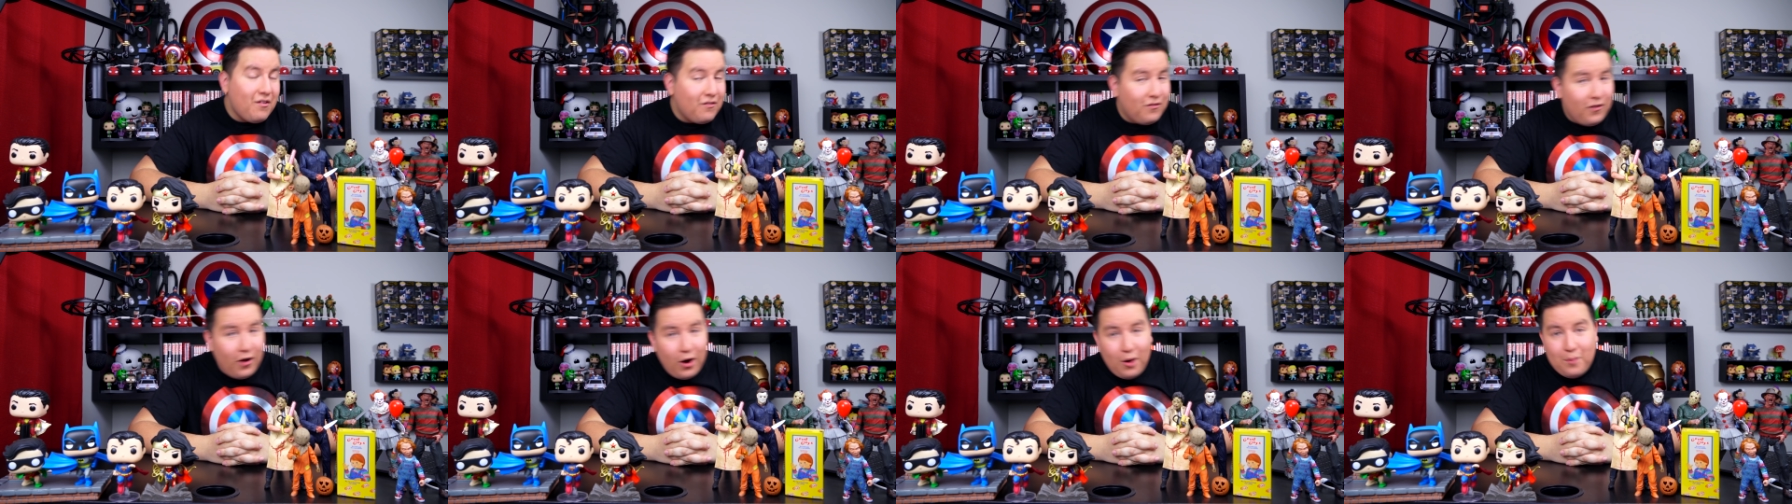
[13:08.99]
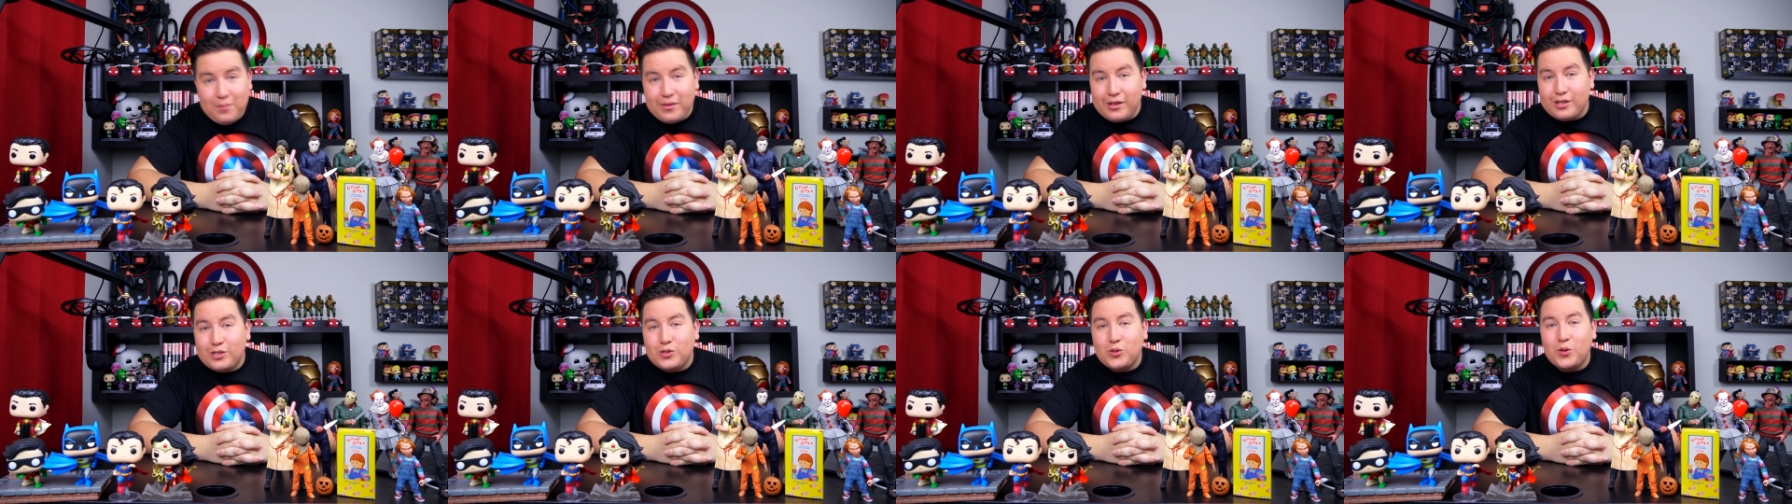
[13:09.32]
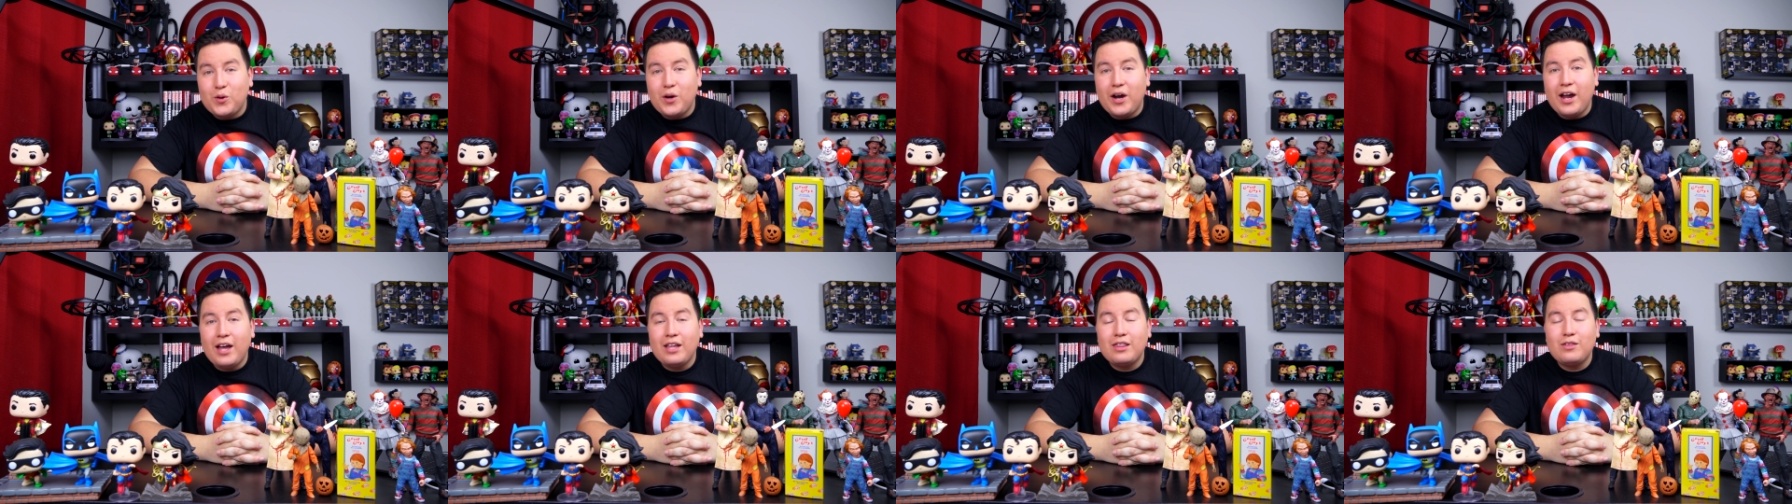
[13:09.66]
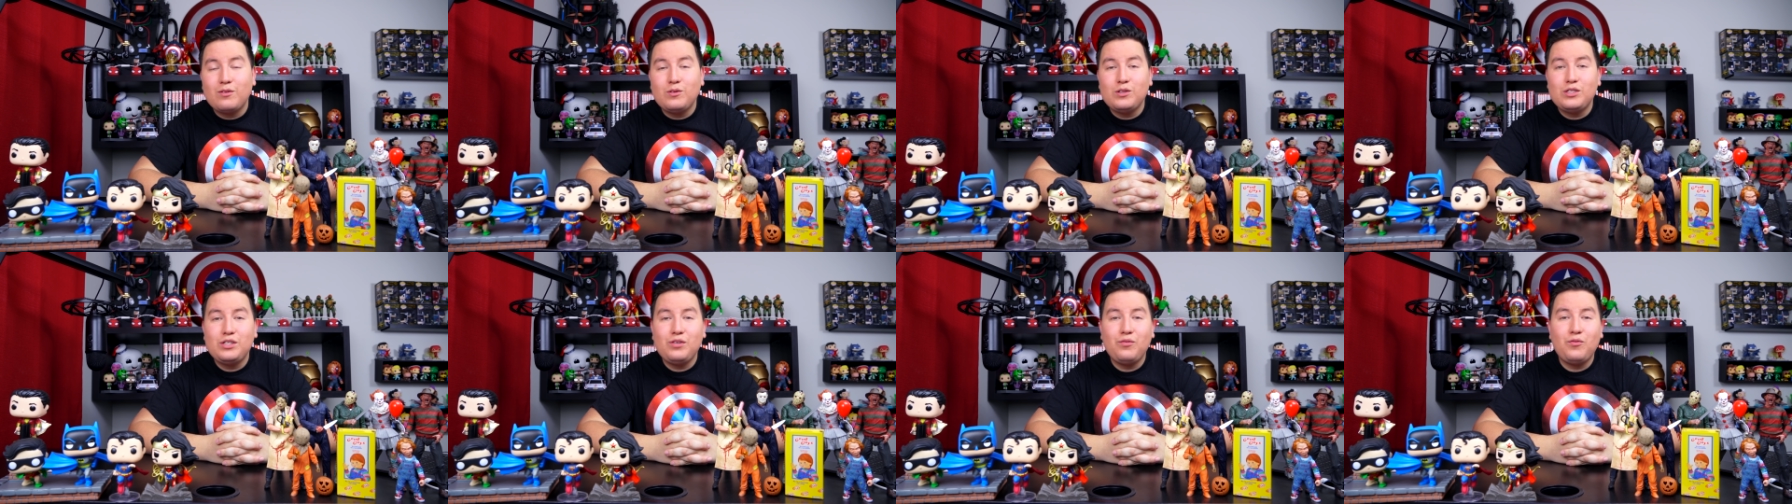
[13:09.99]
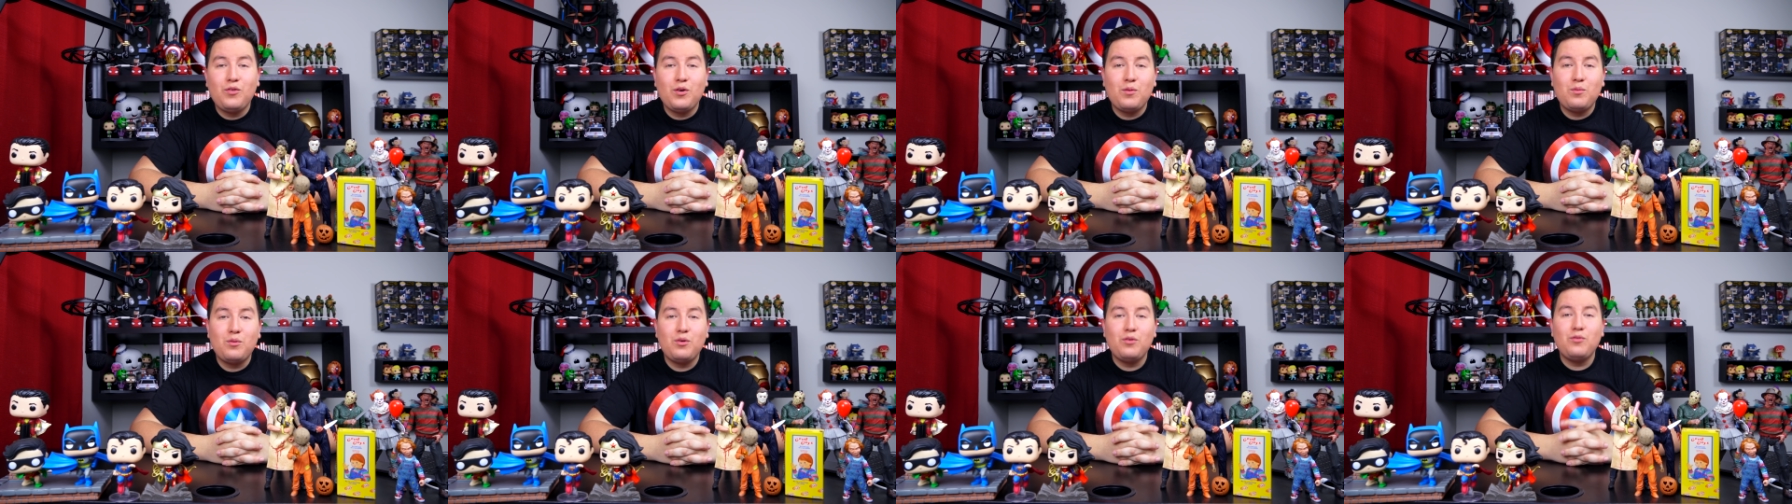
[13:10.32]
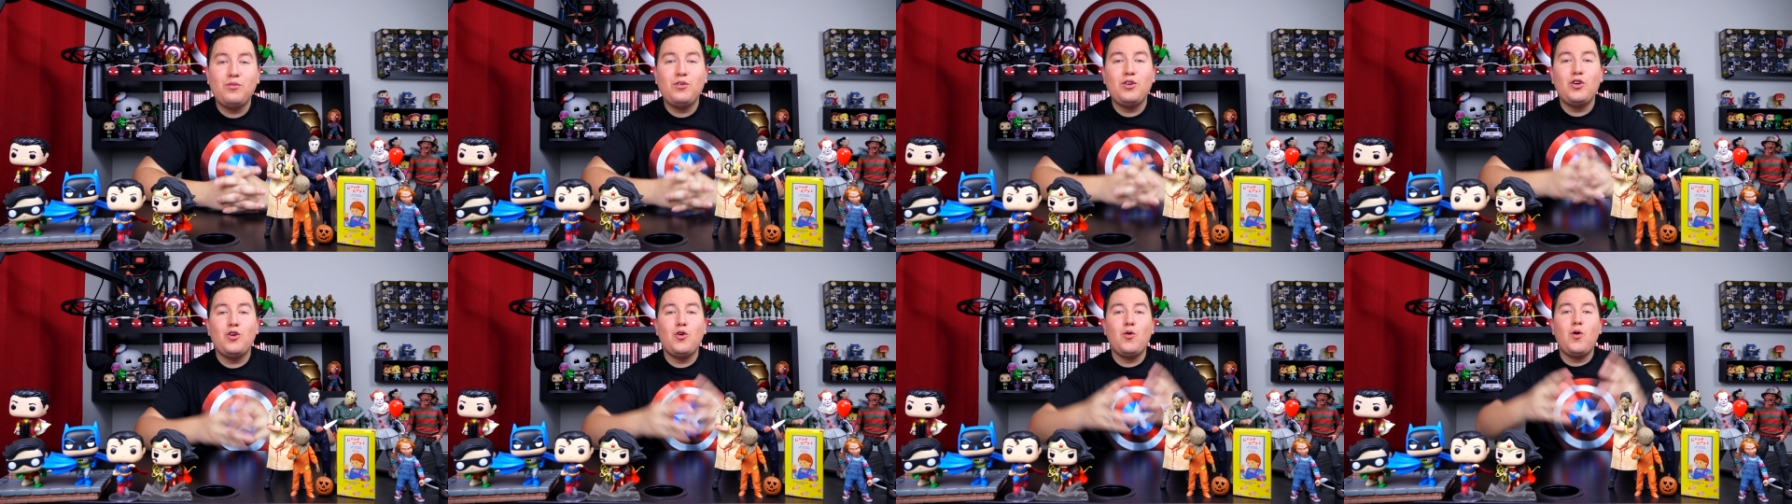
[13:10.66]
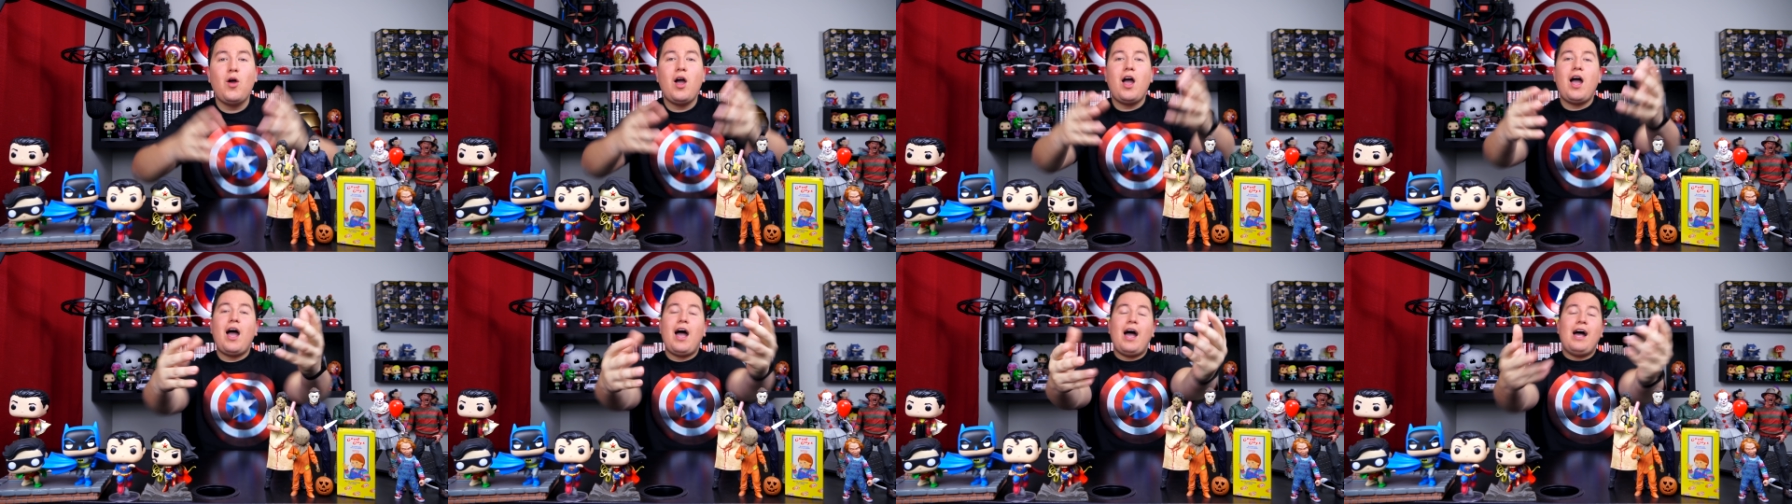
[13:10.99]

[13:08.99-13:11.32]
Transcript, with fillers: Follow me on Twitter at 3C Film Review.